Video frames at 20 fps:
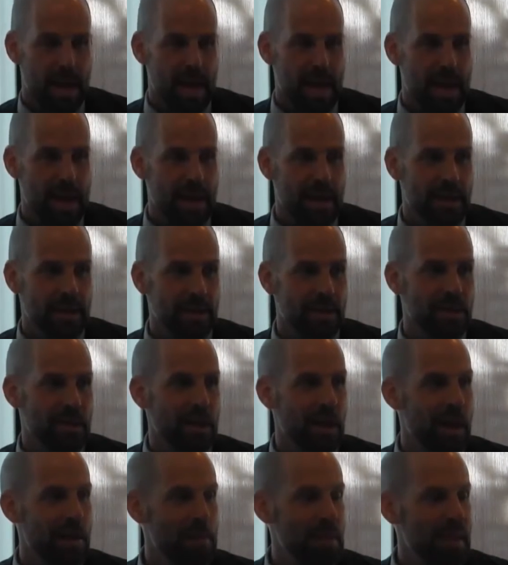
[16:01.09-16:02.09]

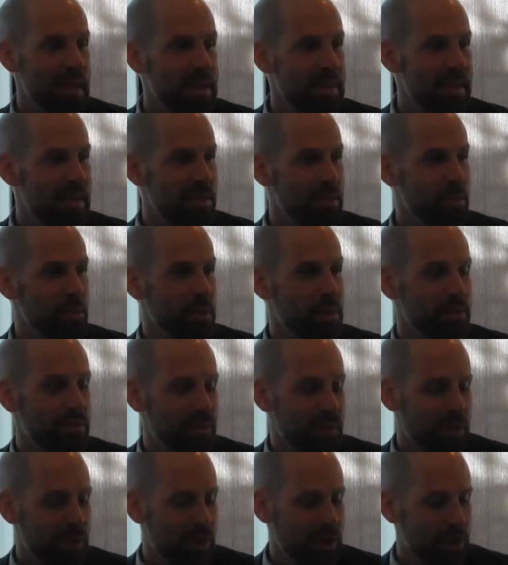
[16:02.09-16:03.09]
And, I think
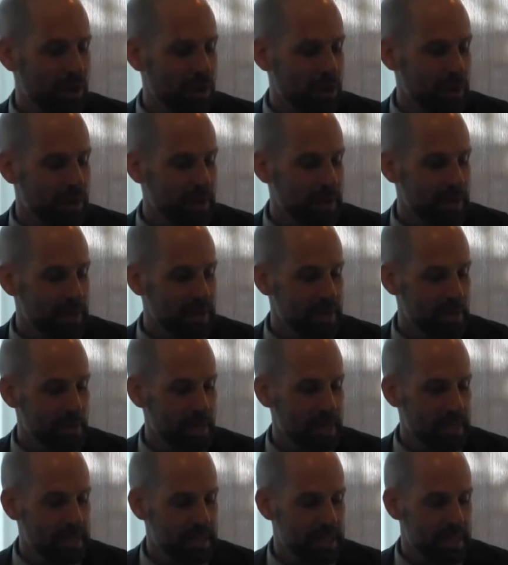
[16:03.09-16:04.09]
we've heard,
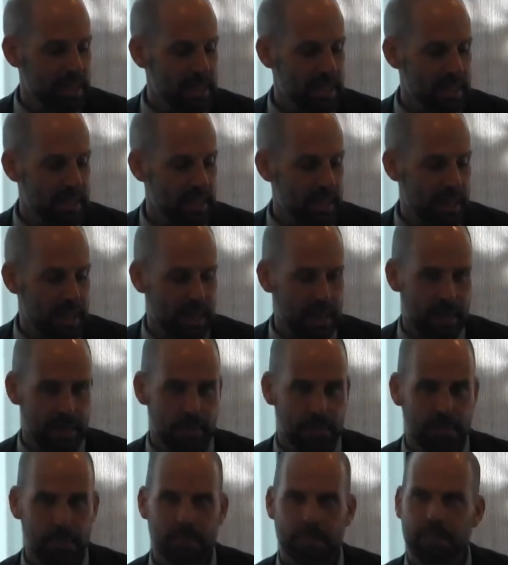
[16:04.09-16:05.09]
somebody
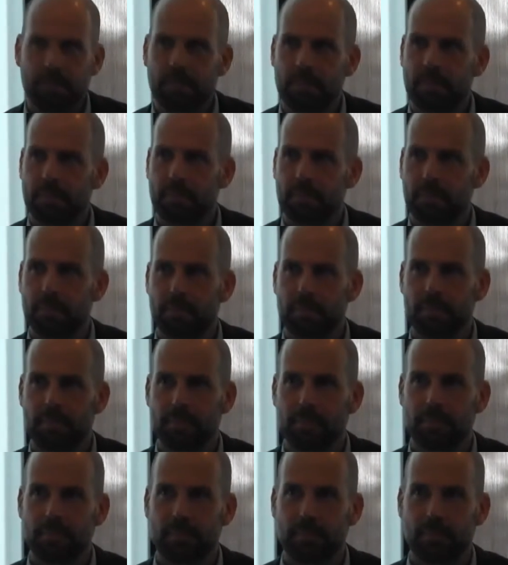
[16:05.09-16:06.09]
said,
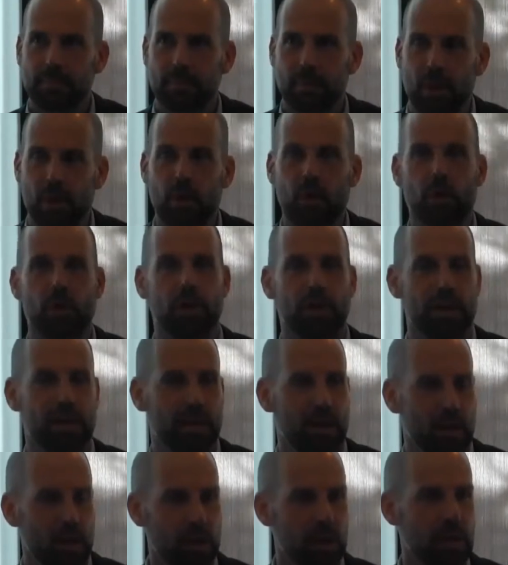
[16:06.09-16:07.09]

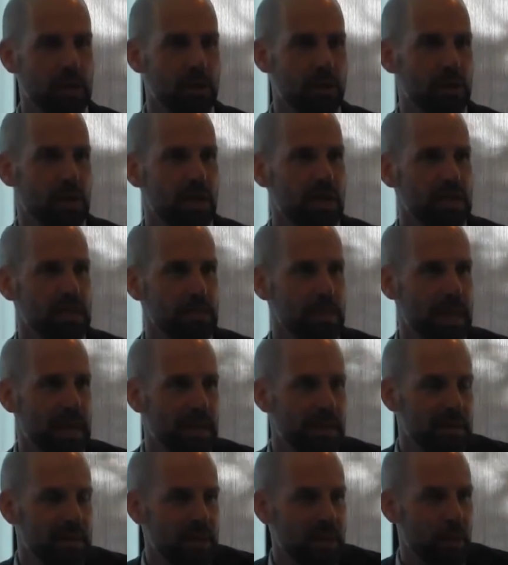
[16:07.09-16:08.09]
earlier talked
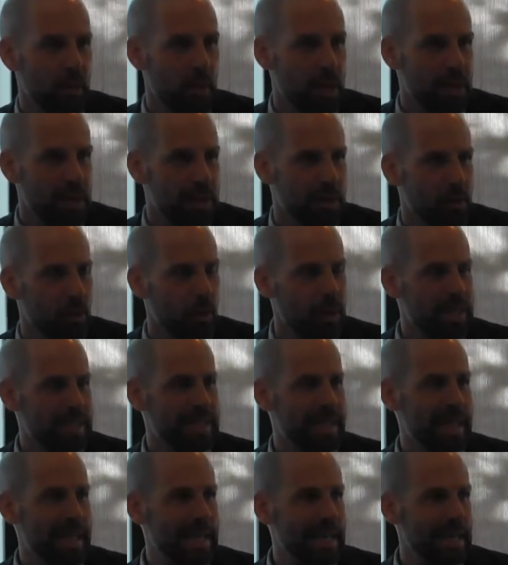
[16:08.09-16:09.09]
about what
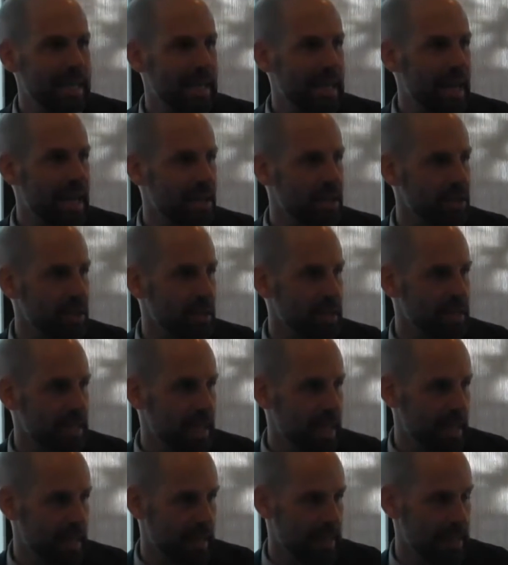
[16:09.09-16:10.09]
data can actually
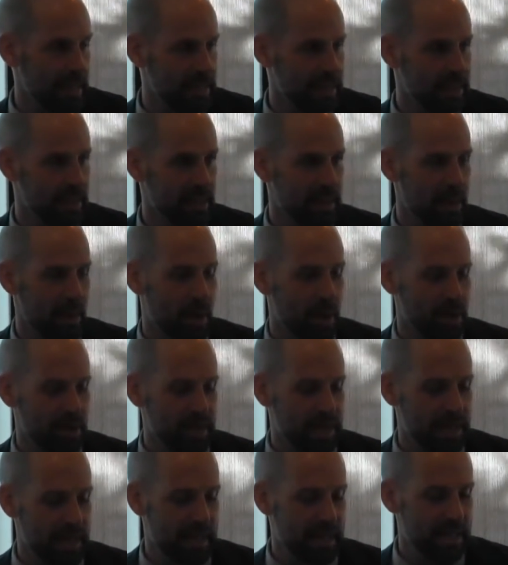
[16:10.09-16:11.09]
tell us. Our
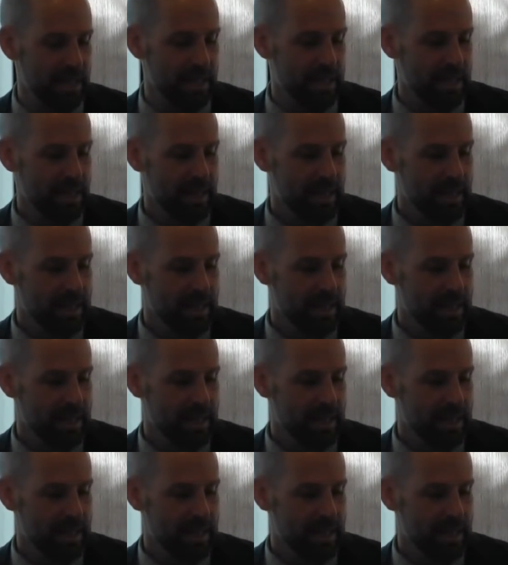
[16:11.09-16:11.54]
data